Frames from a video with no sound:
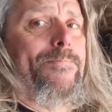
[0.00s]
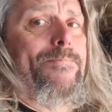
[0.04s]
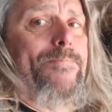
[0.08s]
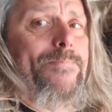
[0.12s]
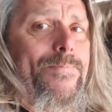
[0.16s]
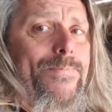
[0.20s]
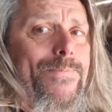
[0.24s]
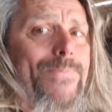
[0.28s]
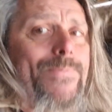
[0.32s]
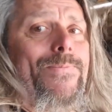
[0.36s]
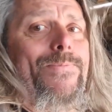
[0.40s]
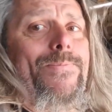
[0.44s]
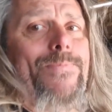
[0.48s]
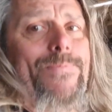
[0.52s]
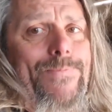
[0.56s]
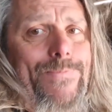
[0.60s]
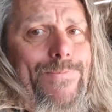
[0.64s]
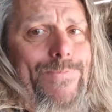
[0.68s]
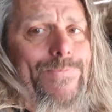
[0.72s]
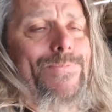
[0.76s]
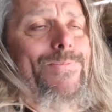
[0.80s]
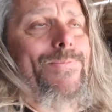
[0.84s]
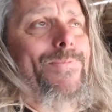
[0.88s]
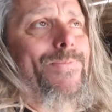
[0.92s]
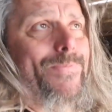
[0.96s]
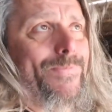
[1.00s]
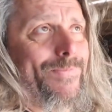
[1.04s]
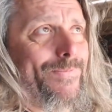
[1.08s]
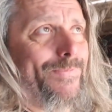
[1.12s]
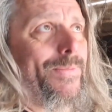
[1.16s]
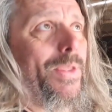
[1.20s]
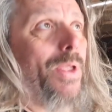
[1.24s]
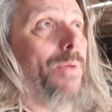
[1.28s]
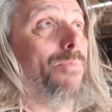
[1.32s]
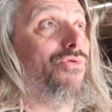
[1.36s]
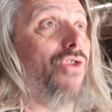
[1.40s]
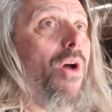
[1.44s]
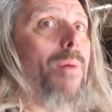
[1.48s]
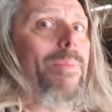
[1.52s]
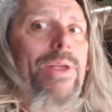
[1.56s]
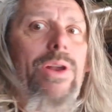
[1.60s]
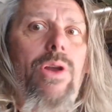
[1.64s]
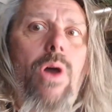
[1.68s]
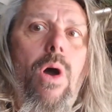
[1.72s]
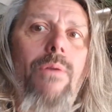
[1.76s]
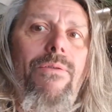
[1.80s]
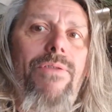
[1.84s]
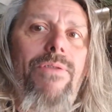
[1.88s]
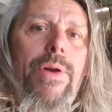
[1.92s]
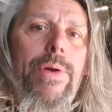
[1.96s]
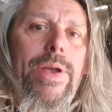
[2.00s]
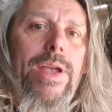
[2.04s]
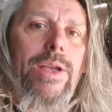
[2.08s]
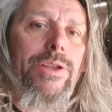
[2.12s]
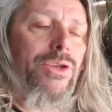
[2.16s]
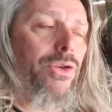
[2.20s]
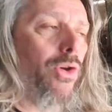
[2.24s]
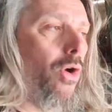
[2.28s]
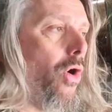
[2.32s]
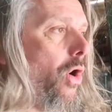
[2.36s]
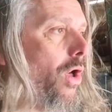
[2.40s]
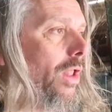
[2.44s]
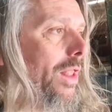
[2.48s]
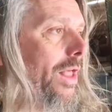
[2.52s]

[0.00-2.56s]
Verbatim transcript: Mm. Probably not very at all,